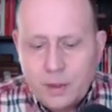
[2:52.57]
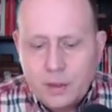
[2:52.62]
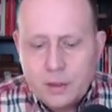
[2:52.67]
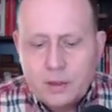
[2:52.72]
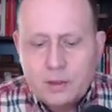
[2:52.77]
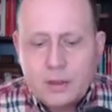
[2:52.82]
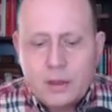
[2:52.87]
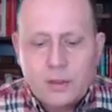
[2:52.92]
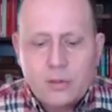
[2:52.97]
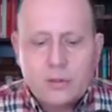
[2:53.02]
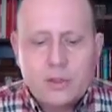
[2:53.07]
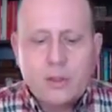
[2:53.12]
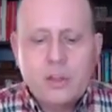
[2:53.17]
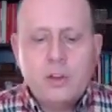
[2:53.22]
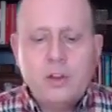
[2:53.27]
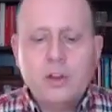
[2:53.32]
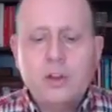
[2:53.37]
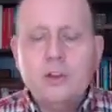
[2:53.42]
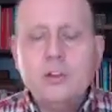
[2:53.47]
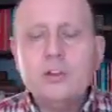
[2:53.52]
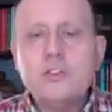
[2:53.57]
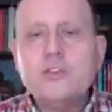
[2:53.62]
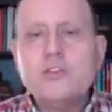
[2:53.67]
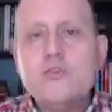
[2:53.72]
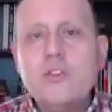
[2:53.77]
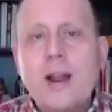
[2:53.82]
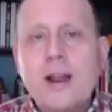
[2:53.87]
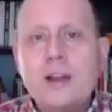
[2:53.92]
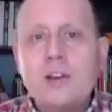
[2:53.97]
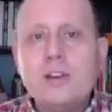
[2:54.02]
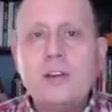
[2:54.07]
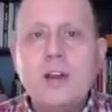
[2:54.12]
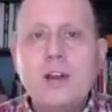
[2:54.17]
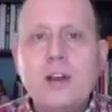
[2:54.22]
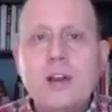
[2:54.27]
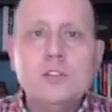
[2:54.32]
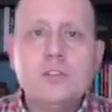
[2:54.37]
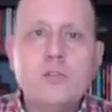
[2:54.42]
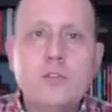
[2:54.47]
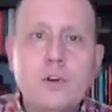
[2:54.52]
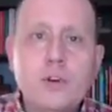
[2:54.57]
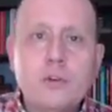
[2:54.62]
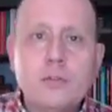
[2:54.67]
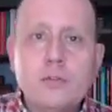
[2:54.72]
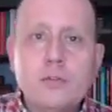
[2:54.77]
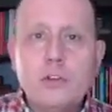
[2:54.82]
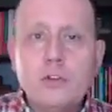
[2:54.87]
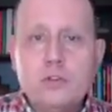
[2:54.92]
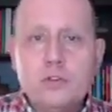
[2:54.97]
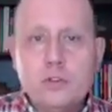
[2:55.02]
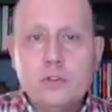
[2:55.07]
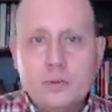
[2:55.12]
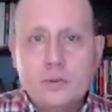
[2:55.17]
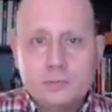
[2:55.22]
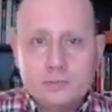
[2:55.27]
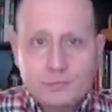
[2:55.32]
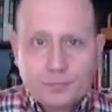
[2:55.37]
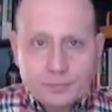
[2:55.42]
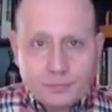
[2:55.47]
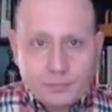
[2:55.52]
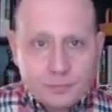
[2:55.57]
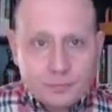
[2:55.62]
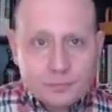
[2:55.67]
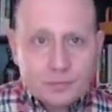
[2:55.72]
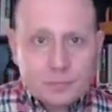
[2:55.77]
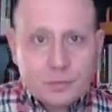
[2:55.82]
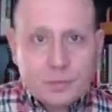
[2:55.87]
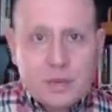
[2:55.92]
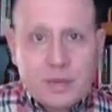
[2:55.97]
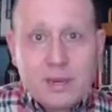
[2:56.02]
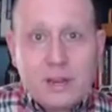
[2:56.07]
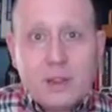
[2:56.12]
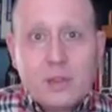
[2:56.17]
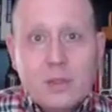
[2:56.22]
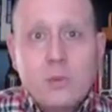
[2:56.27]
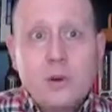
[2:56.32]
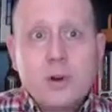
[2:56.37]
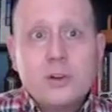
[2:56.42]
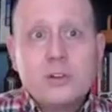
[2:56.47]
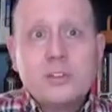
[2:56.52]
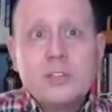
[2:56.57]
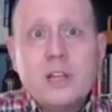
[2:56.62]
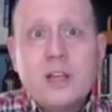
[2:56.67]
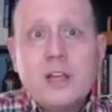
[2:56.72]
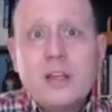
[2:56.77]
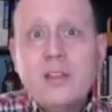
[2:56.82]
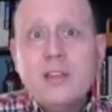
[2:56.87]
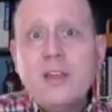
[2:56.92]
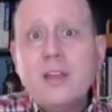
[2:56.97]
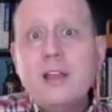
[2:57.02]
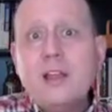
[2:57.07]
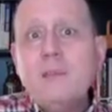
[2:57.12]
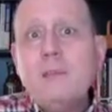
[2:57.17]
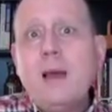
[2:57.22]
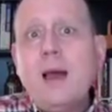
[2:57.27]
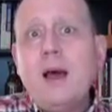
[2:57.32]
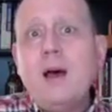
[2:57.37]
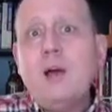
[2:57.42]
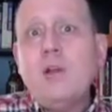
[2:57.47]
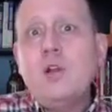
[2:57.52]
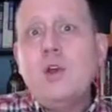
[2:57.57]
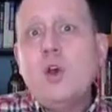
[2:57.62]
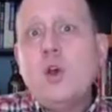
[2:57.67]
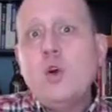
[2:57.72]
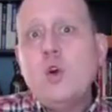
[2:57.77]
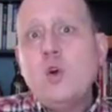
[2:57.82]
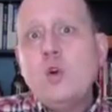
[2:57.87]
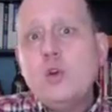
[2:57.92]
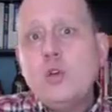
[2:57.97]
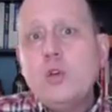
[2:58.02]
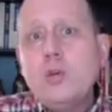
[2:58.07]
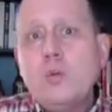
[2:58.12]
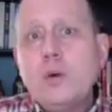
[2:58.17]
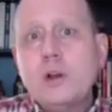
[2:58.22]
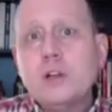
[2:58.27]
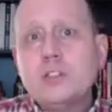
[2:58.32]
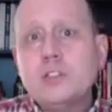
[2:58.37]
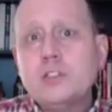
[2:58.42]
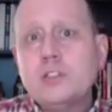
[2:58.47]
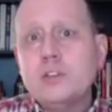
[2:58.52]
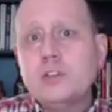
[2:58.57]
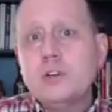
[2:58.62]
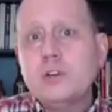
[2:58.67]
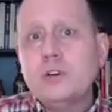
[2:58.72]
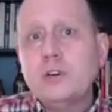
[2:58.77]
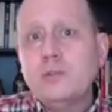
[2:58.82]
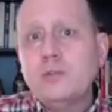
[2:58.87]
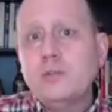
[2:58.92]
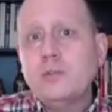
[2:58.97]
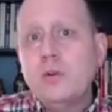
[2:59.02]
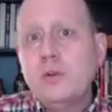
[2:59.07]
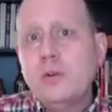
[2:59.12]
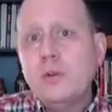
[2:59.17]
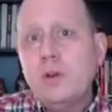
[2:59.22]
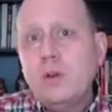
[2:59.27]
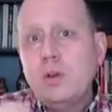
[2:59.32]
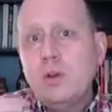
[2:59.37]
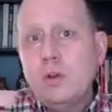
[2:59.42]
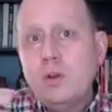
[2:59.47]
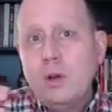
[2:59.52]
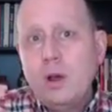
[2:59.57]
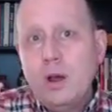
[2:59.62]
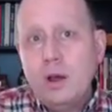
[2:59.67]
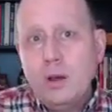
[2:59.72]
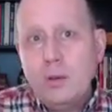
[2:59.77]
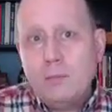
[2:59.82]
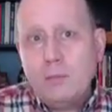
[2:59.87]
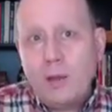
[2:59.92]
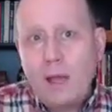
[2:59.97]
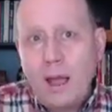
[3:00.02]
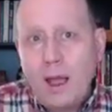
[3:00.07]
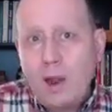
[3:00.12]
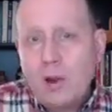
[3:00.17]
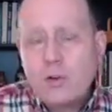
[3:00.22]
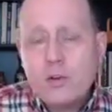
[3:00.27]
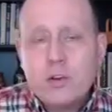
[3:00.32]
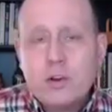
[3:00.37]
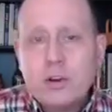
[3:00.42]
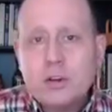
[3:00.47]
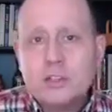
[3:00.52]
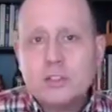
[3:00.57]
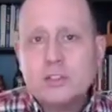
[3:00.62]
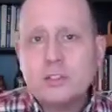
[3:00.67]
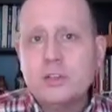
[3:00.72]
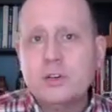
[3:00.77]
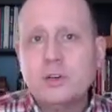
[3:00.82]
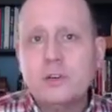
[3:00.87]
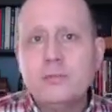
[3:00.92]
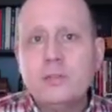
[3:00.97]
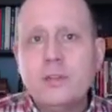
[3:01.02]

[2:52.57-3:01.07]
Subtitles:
The other thing you can do is strategize for your future. In other words, think about who you want to serve, how you're going to serve